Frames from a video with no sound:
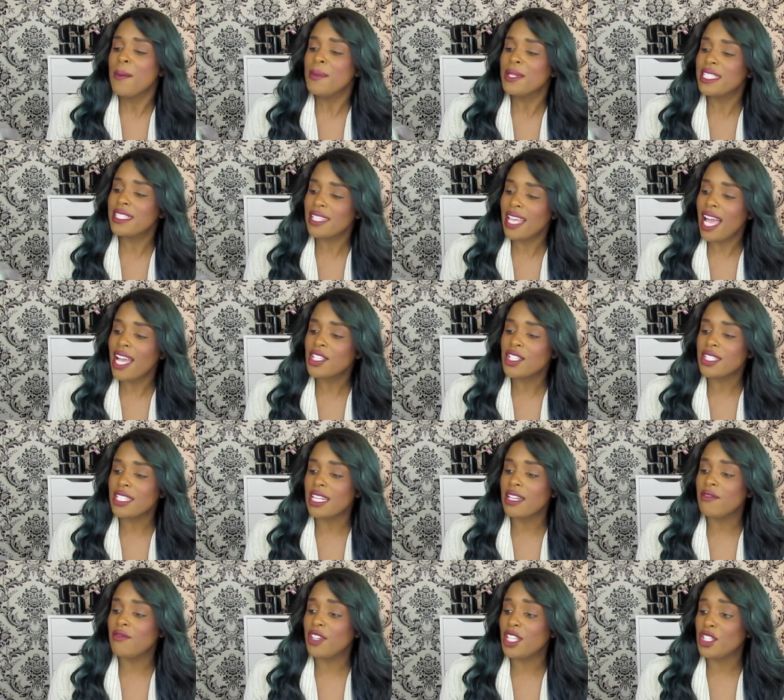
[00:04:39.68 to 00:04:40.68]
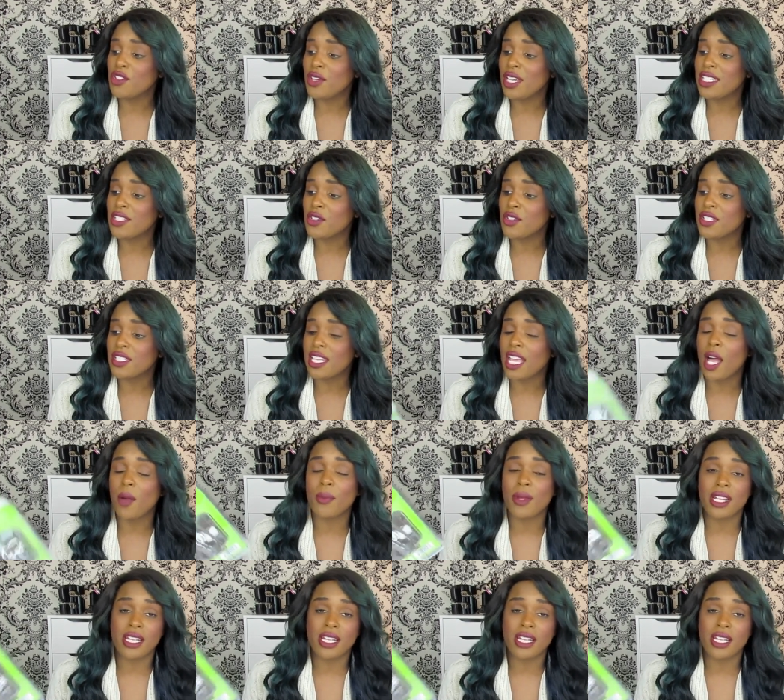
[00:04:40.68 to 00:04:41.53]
massages and invigorates your scalp,